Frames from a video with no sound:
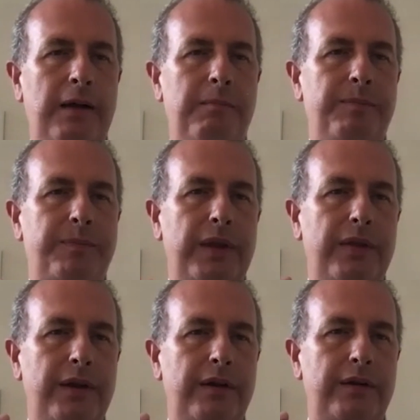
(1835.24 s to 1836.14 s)

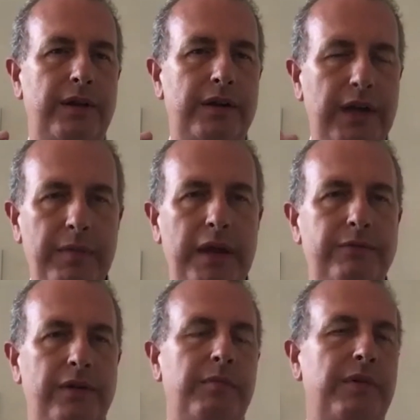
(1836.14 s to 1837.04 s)
They're coming
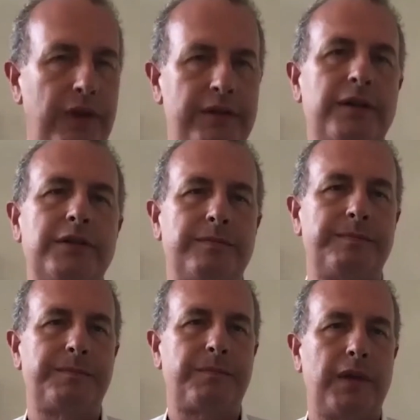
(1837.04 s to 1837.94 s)
from the funders.
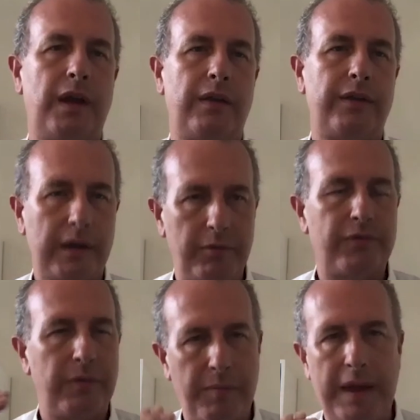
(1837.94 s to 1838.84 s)
They're coming
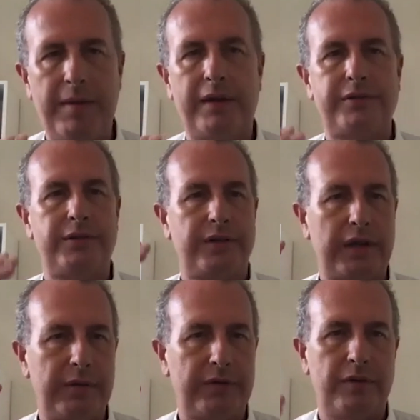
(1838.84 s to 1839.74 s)
from the paymasters. They're
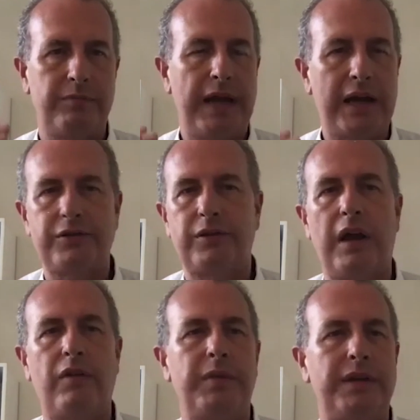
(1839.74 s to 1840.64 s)
coming from national
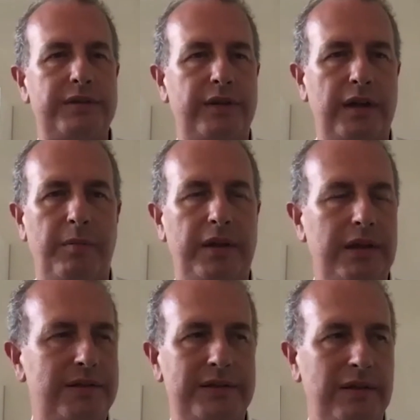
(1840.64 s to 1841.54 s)
governments. They're coming.
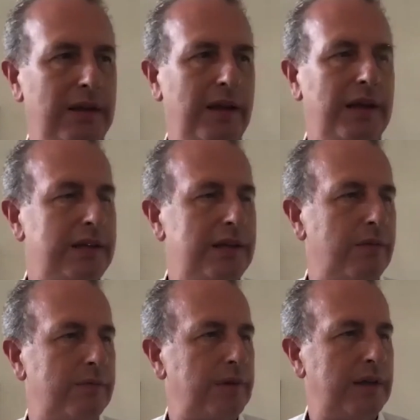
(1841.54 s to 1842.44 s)
It's, you
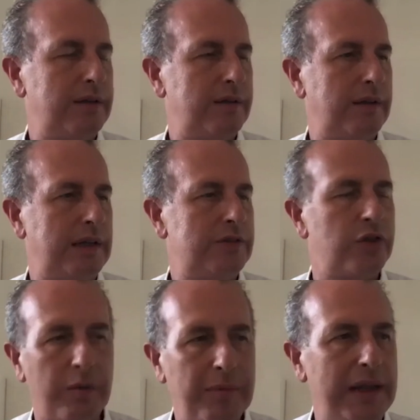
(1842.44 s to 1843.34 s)
know, in
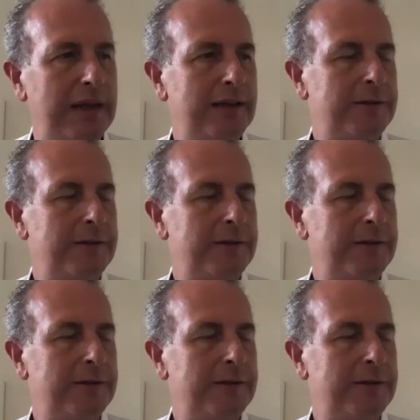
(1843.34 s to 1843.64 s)
Germany,